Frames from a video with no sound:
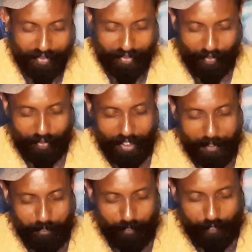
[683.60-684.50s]

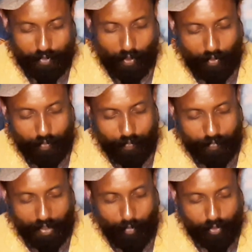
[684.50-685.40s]
Okay, so
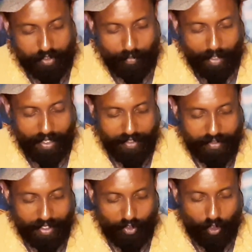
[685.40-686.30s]
emotional balance
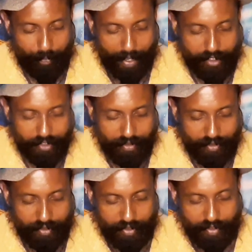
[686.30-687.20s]
and compassion,
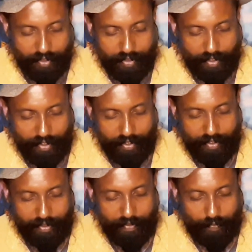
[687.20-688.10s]

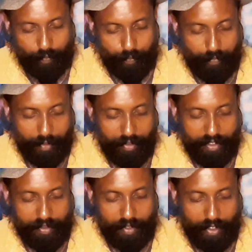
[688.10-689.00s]

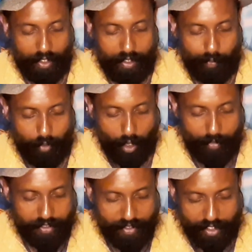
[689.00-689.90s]
maybe a little
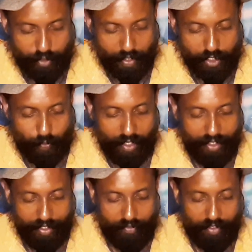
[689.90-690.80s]
diplomacy as well
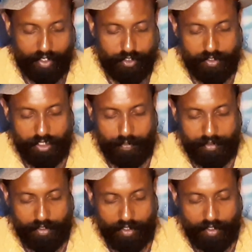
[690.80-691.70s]
in
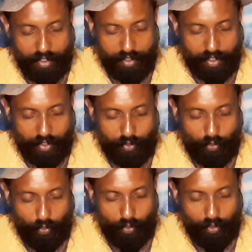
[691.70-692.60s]
relationships,
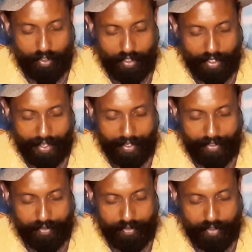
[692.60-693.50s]
control
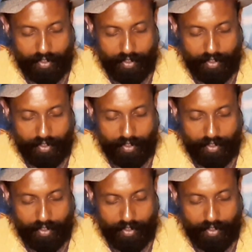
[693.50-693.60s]
and